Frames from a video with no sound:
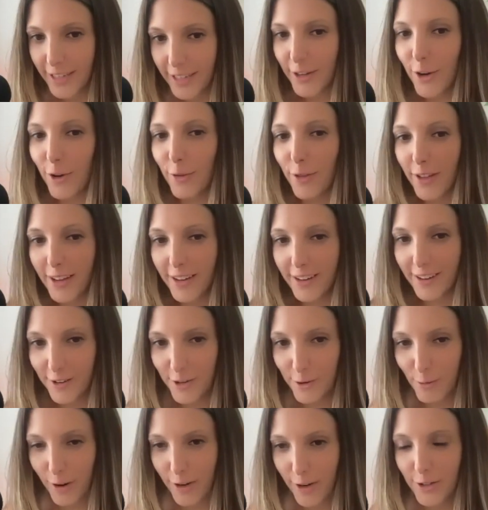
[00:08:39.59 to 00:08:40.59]
I know that
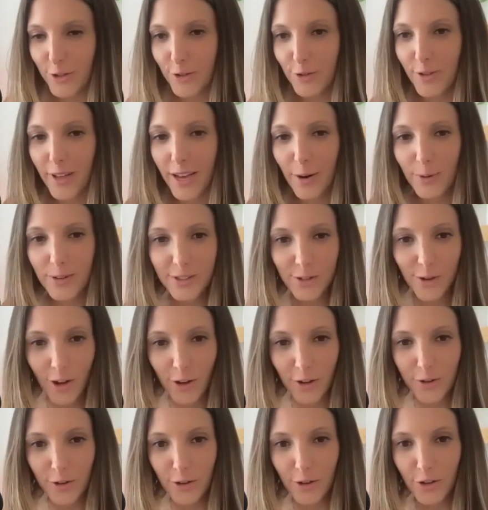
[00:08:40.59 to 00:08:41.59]
you want to do that. What does he
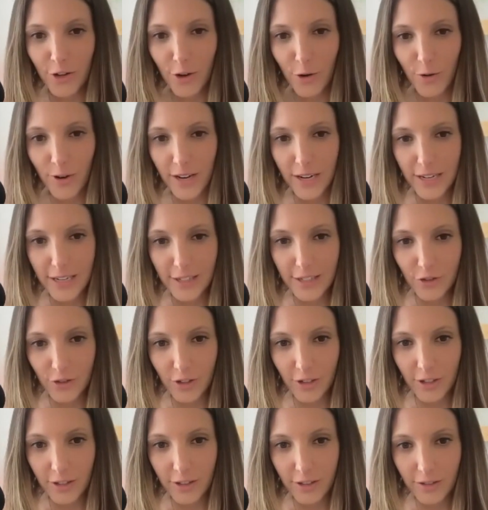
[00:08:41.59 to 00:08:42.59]
call it? Yoga
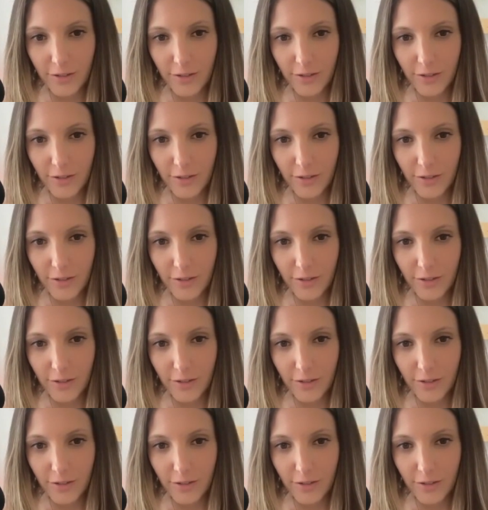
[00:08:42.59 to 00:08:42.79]
nidra.